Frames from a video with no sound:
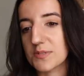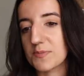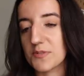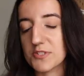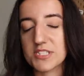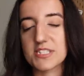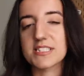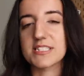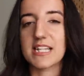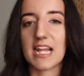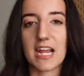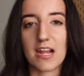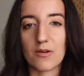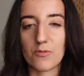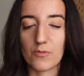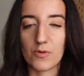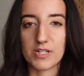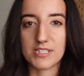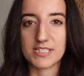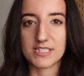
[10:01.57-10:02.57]
supposed to stay
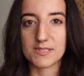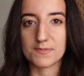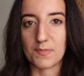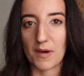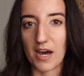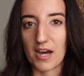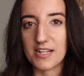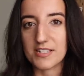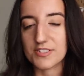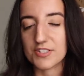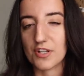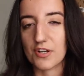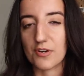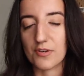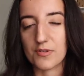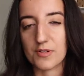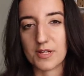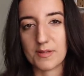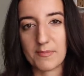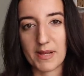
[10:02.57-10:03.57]
in one spot
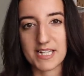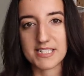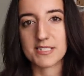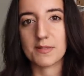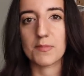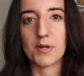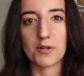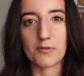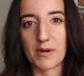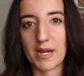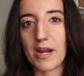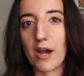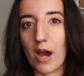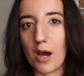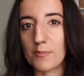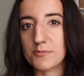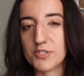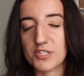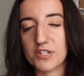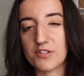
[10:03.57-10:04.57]
so it makes them a great
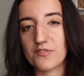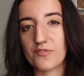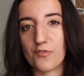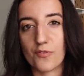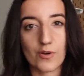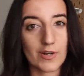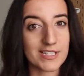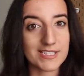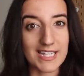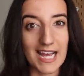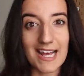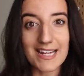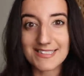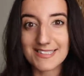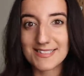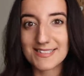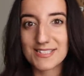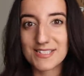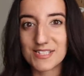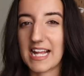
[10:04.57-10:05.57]
option for a
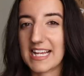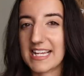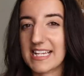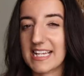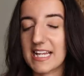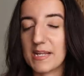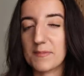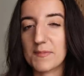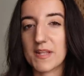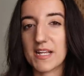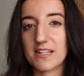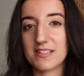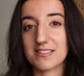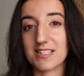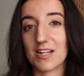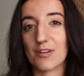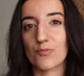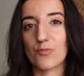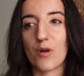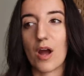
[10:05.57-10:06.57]
desk. I keep things
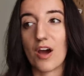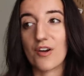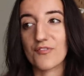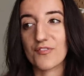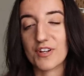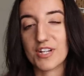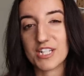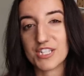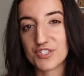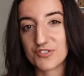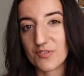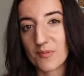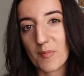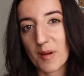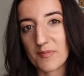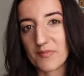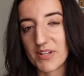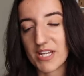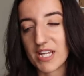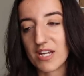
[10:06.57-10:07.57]
like raw footage from
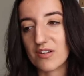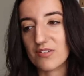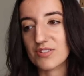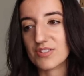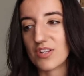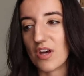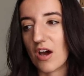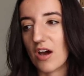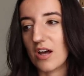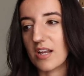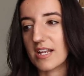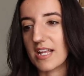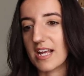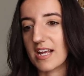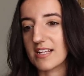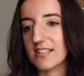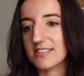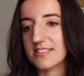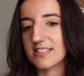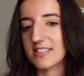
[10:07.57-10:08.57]
my videos on
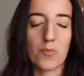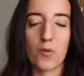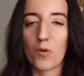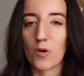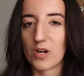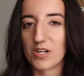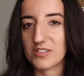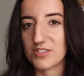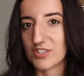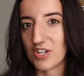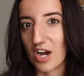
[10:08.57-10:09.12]
it, important